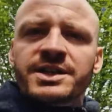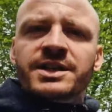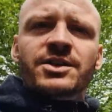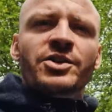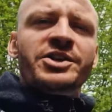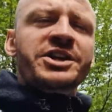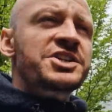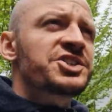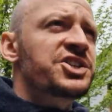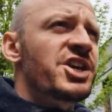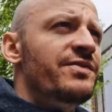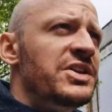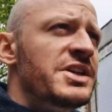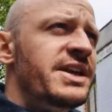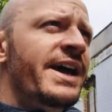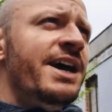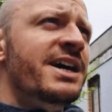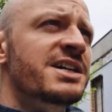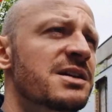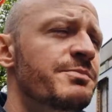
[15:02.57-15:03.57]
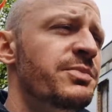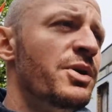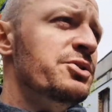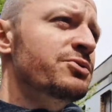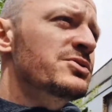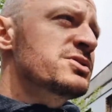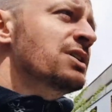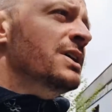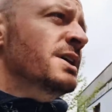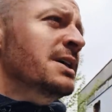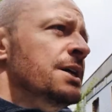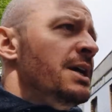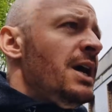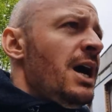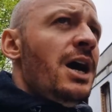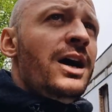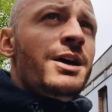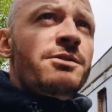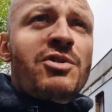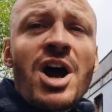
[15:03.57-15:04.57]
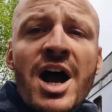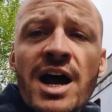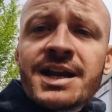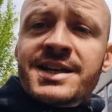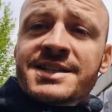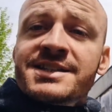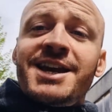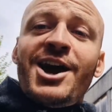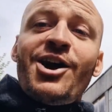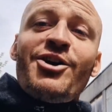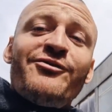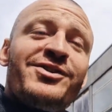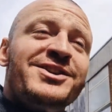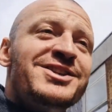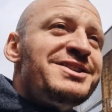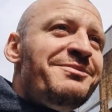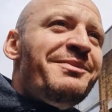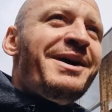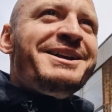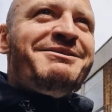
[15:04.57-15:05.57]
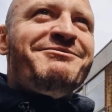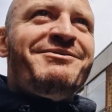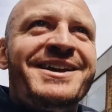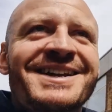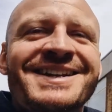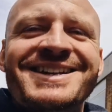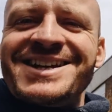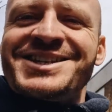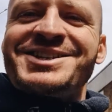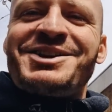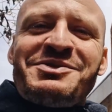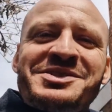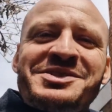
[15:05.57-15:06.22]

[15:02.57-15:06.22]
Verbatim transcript: in it on each given day, I suppose. Uh, right, let's get over to the main event. Let's